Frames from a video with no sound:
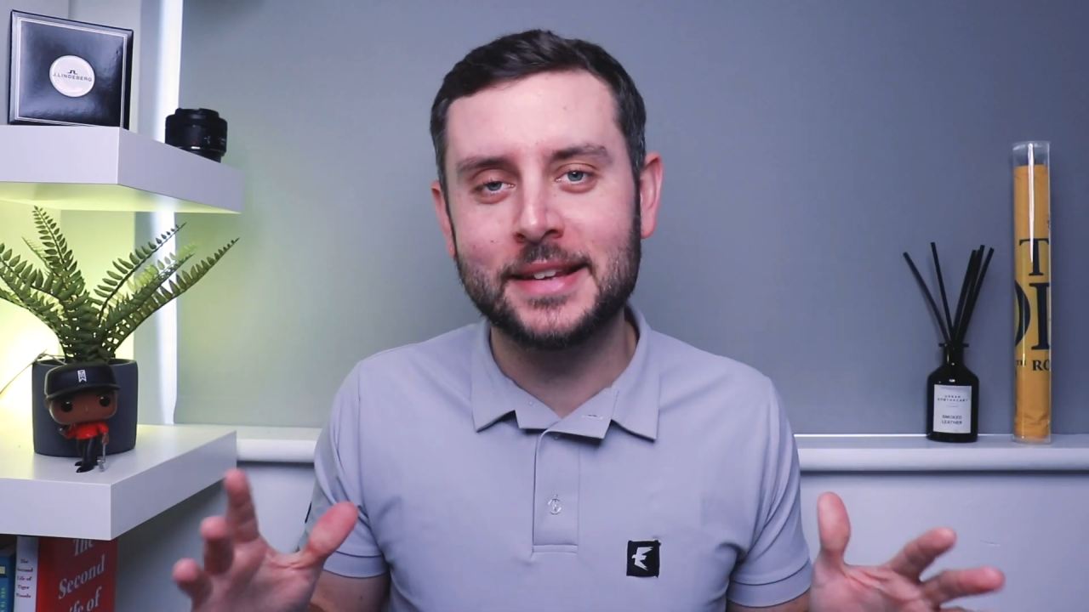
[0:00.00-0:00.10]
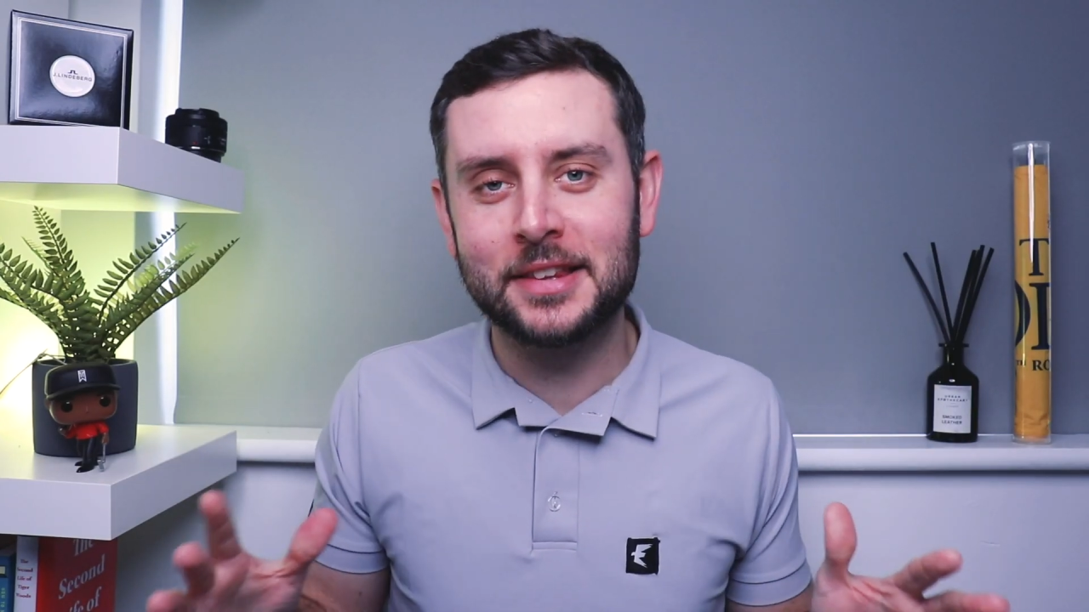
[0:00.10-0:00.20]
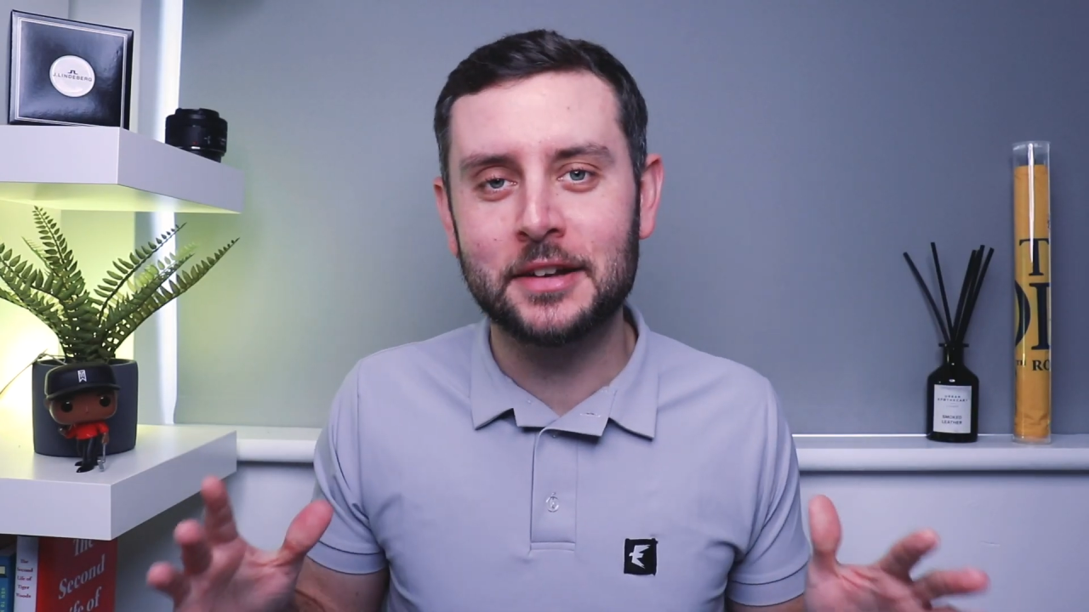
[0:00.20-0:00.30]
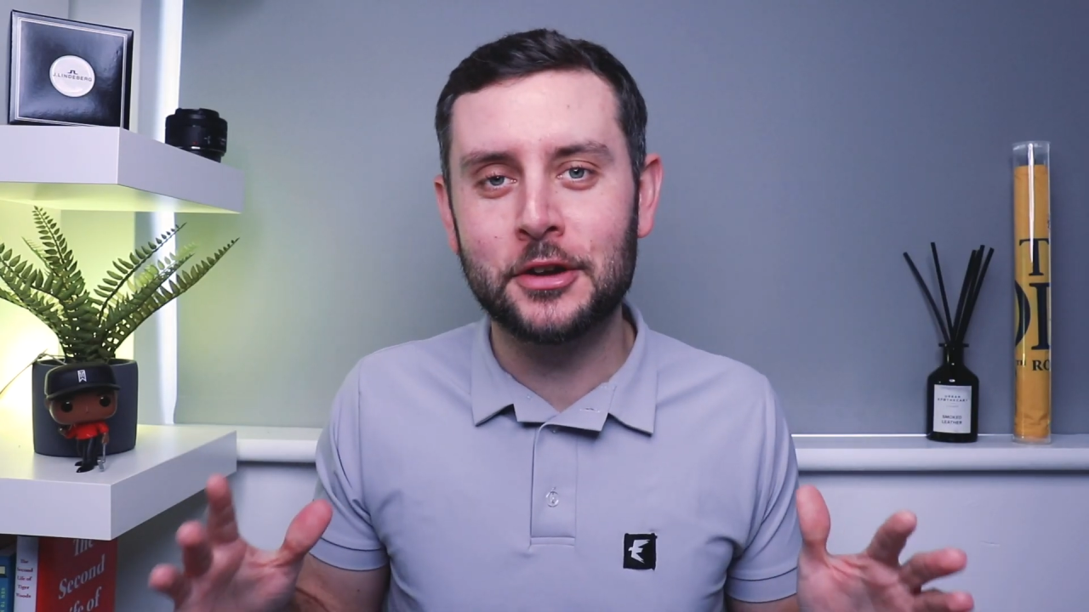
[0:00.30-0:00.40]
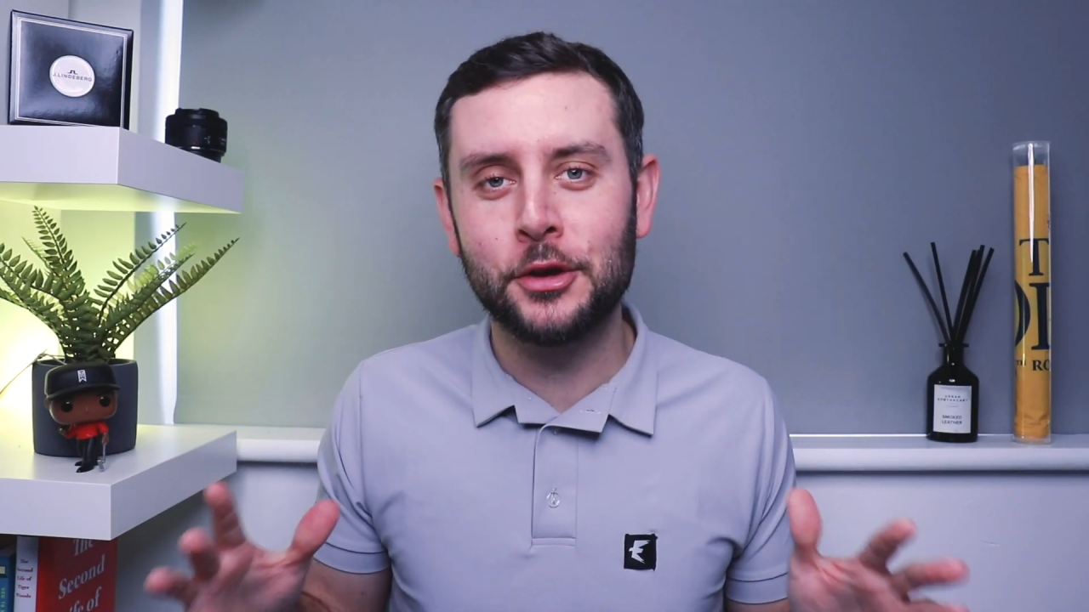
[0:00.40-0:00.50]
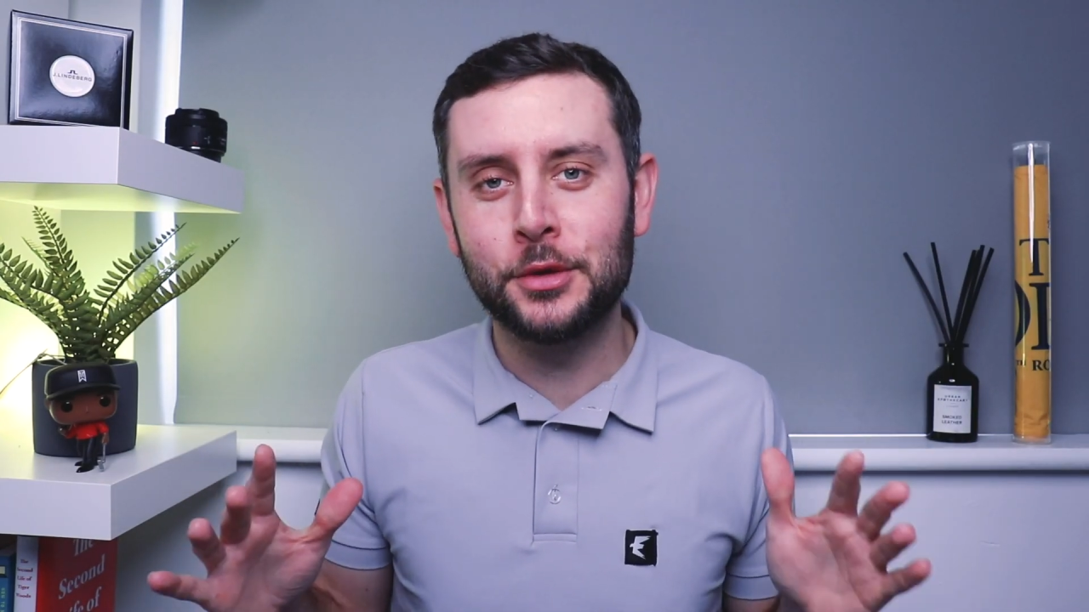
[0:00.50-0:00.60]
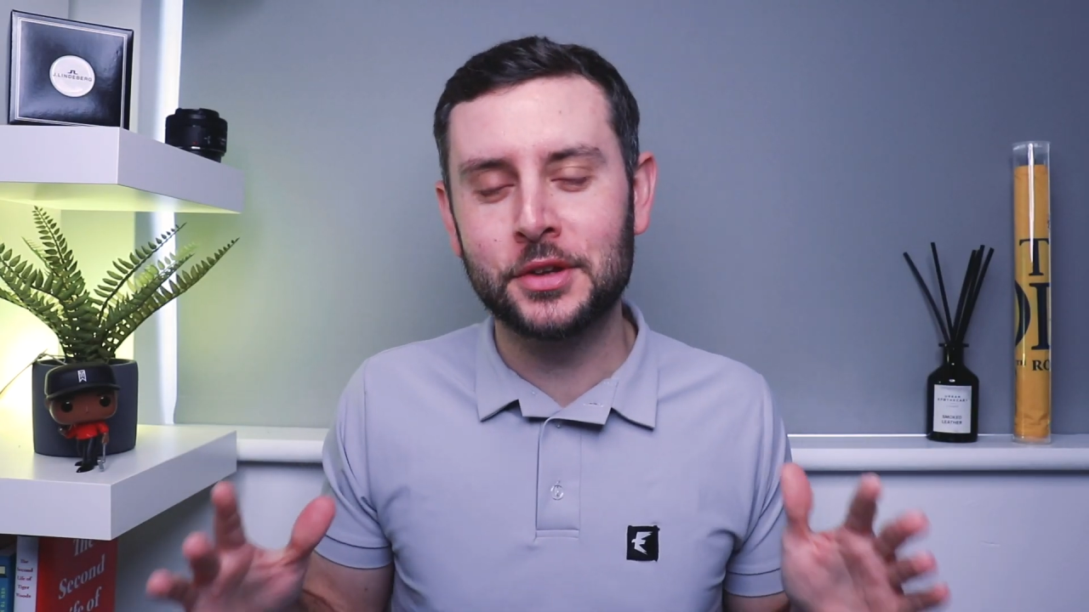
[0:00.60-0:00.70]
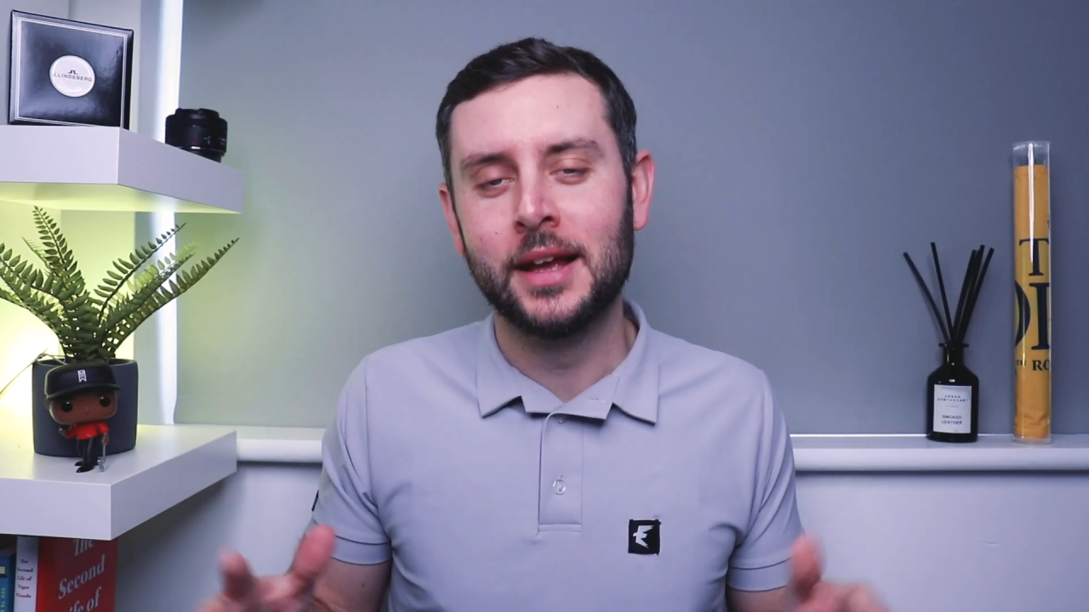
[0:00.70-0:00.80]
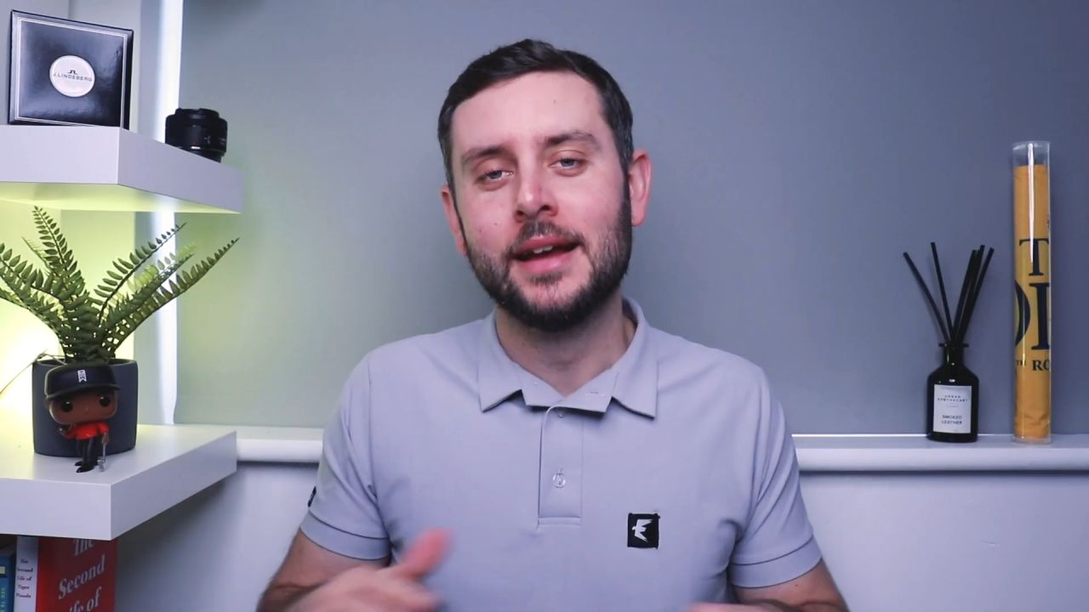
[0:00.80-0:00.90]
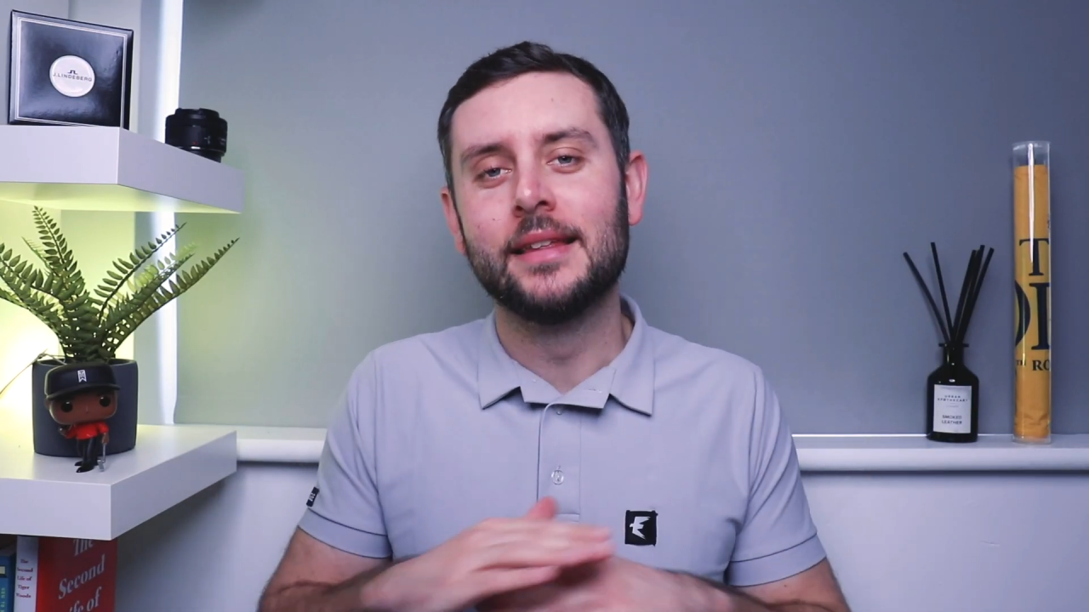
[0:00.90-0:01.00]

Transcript: is the news.